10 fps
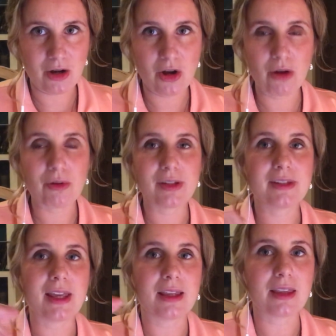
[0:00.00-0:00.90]

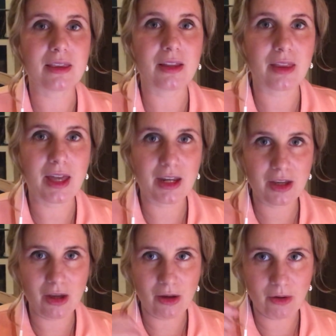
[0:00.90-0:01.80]
noticing that the letting
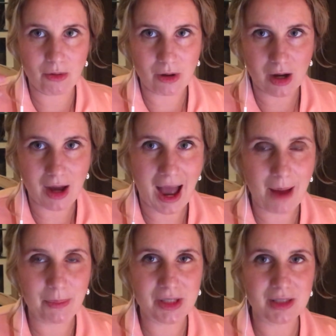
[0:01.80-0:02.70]
go
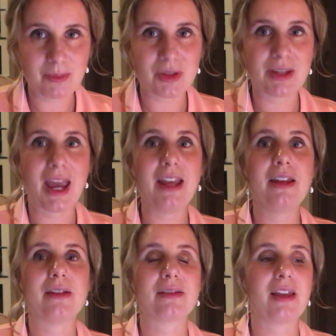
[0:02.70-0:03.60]
happens
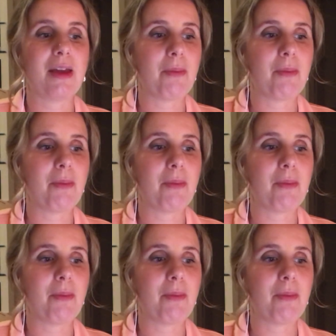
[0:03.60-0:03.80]
spontaneously,